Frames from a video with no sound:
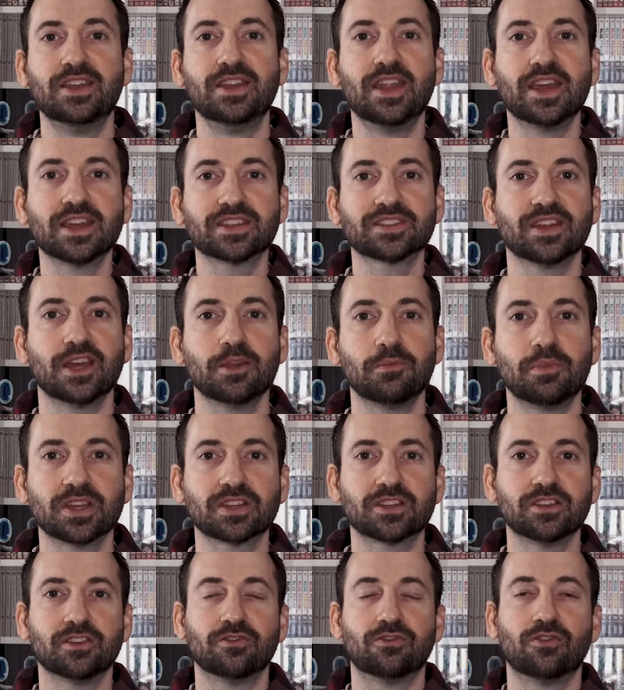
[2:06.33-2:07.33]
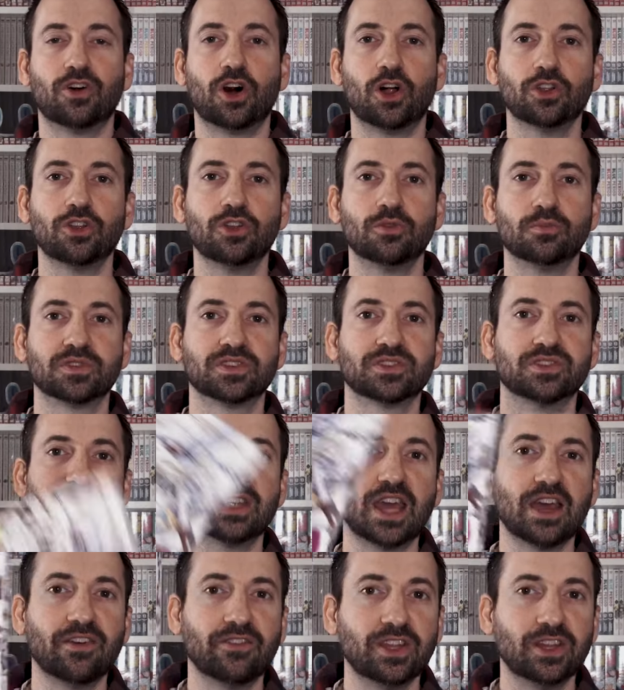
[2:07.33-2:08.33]
Next, I picked up volume
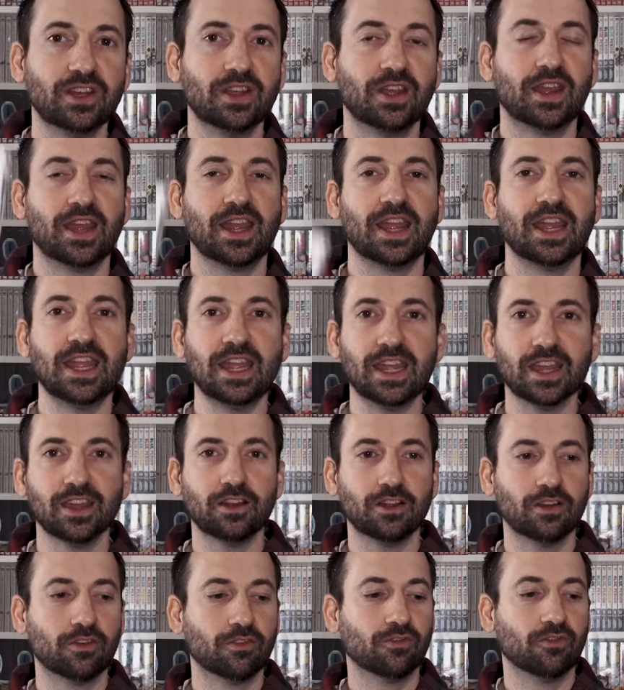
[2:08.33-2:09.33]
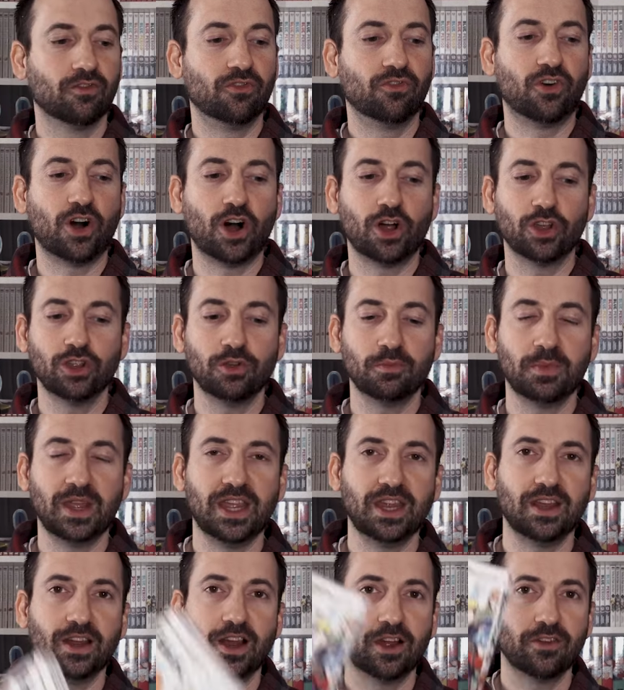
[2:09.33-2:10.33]
seven and volume
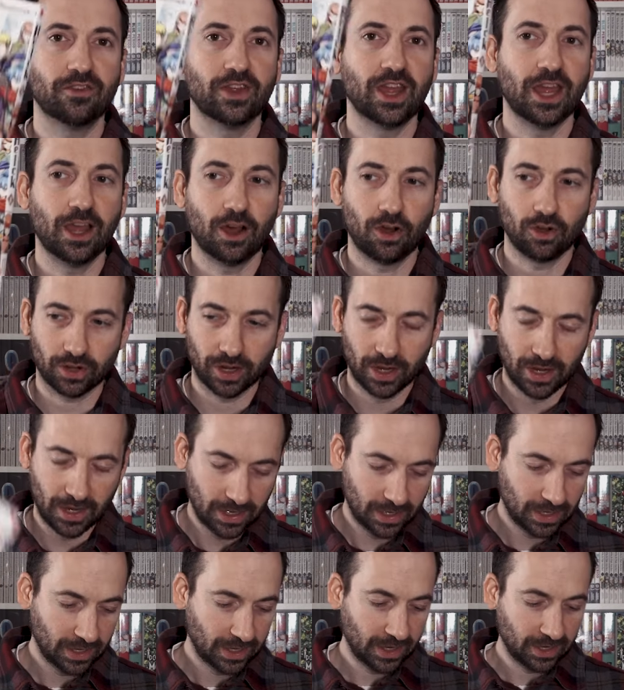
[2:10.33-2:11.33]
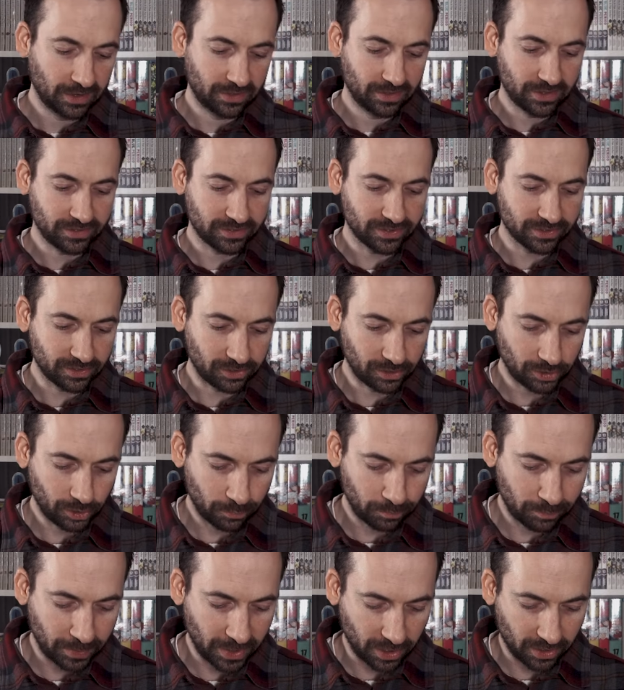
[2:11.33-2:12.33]
eight of Helck. And this is a
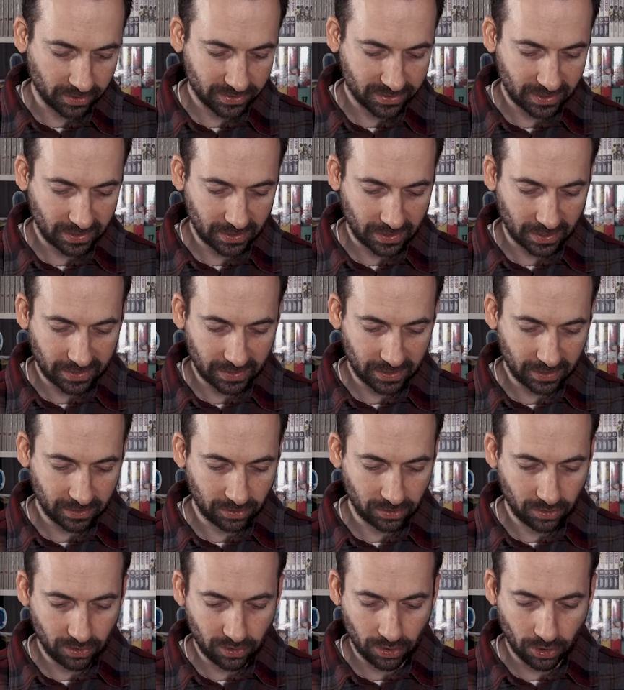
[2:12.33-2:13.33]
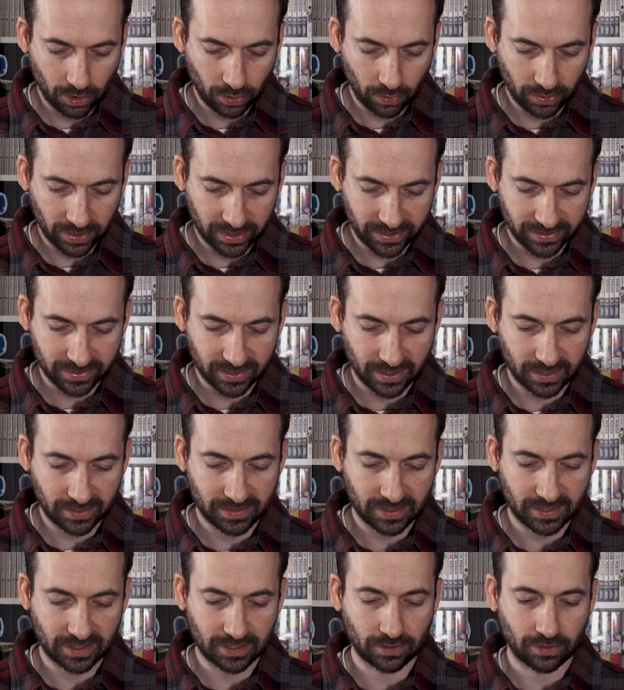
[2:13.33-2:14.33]
little embarrassing. I didn't know this
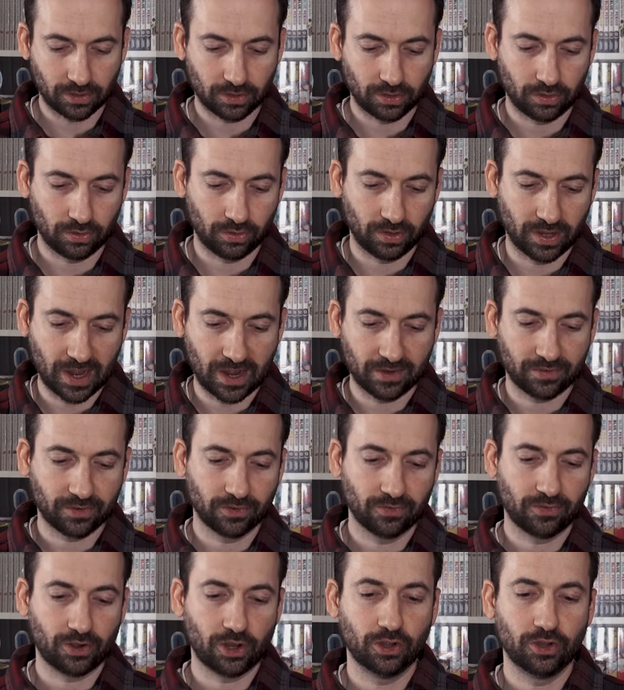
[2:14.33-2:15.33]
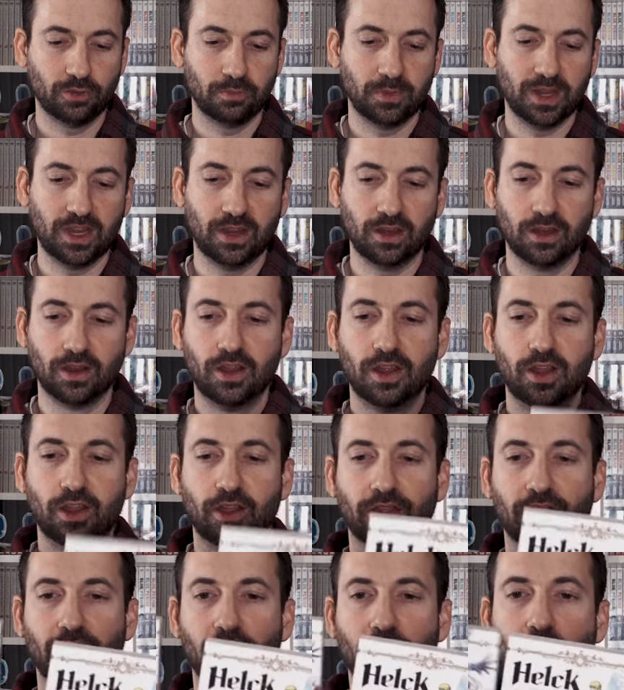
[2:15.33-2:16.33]
until after volume eight,
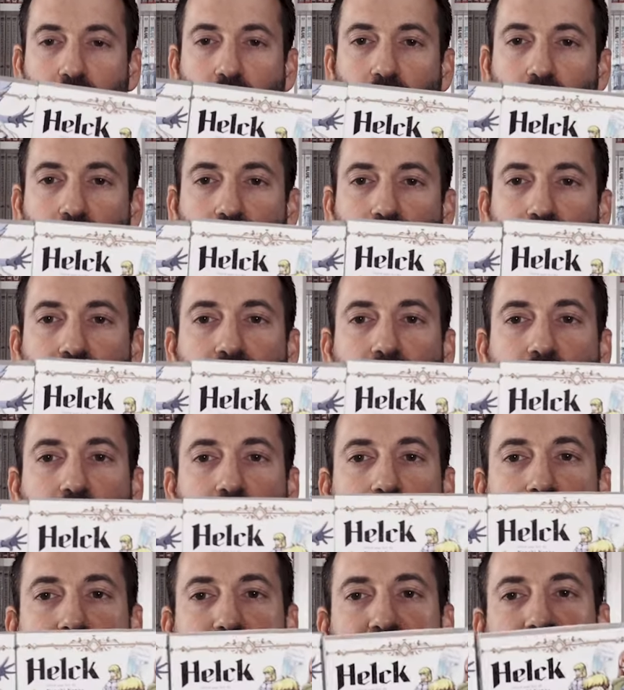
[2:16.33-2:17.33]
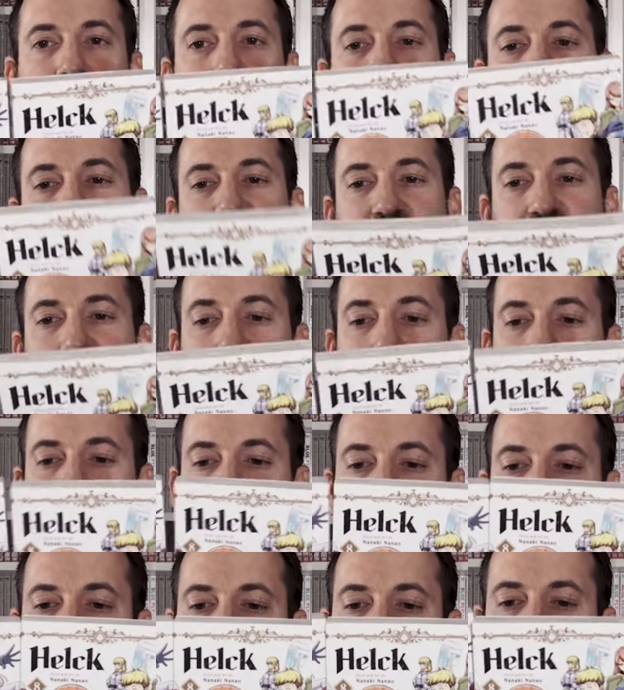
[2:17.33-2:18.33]
that all the volumes come
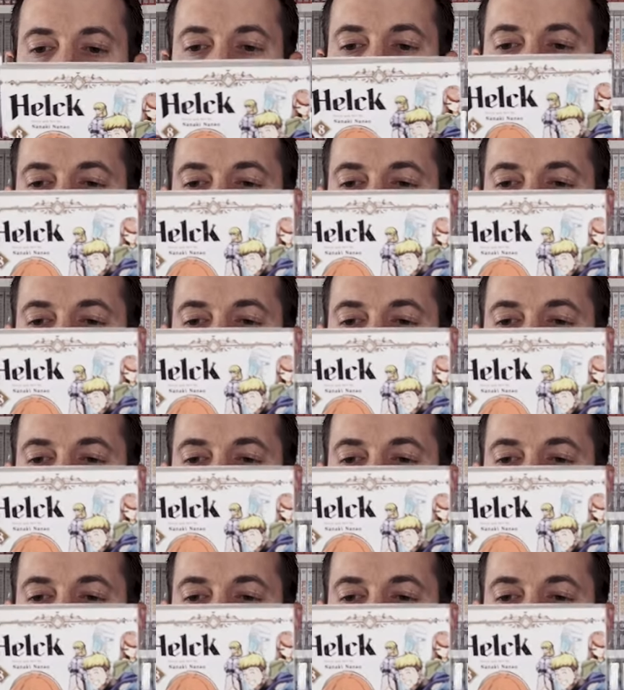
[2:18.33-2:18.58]
together and you get